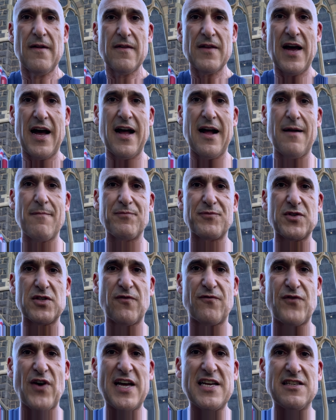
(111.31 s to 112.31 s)
to
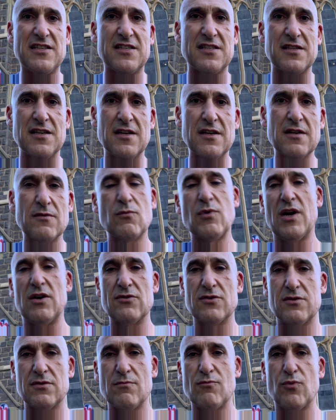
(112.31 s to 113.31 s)
face,
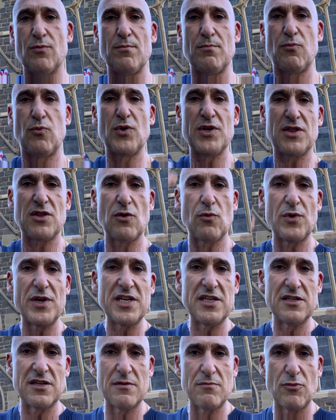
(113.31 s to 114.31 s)
with the
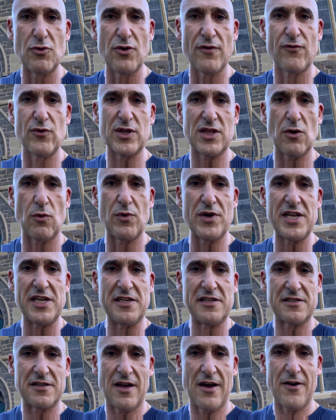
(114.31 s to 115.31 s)
wind, and move with the
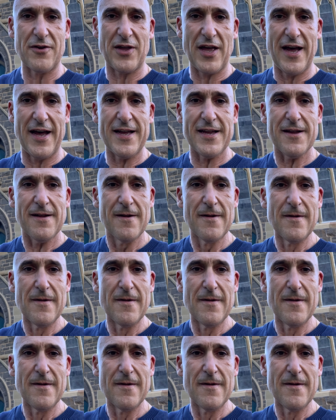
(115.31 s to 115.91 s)
wind, okay?